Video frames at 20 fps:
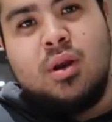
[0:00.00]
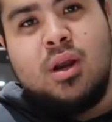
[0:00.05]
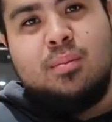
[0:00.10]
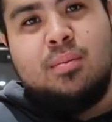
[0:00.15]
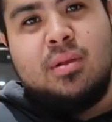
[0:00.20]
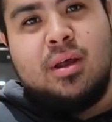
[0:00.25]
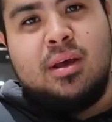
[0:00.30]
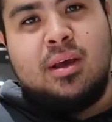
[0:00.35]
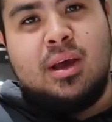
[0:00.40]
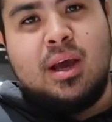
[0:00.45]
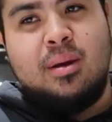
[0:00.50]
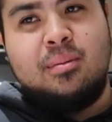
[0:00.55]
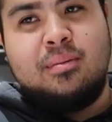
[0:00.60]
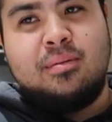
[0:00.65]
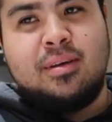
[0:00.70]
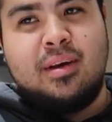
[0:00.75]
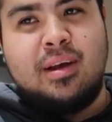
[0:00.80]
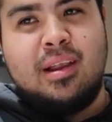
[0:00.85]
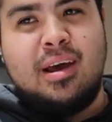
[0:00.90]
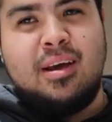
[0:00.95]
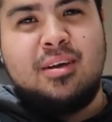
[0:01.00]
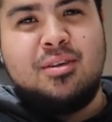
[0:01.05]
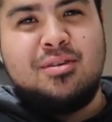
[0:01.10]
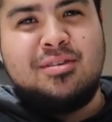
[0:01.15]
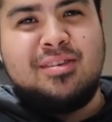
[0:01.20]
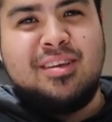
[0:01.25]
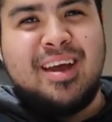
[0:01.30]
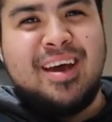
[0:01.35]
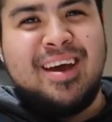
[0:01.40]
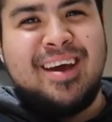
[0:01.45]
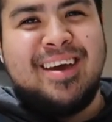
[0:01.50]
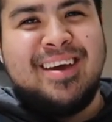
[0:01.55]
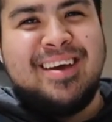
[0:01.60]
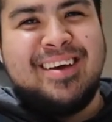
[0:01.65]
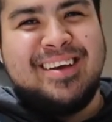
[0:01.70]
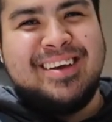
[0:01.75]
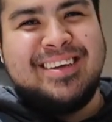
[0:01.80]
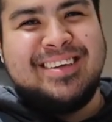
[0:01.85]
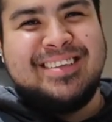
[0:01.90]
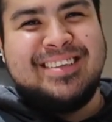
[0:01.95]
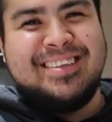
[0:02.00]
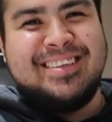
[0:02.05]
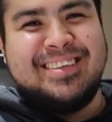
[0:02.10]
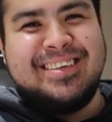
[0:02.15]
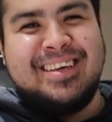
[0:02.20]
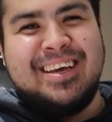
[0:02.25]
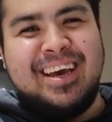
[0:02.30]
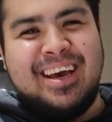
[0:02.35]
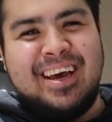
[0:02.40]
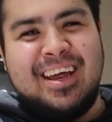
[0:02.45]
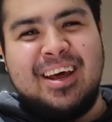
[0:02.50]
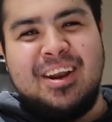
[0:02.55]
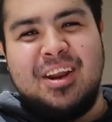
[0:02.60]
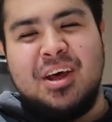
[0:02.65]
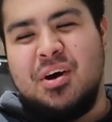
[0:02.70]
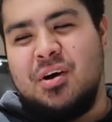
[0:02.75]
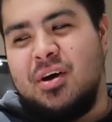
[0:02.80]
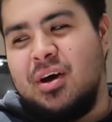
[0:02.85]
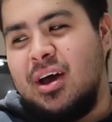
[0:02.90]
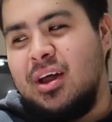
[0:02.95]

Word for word: when I play games, I like to snack, and I,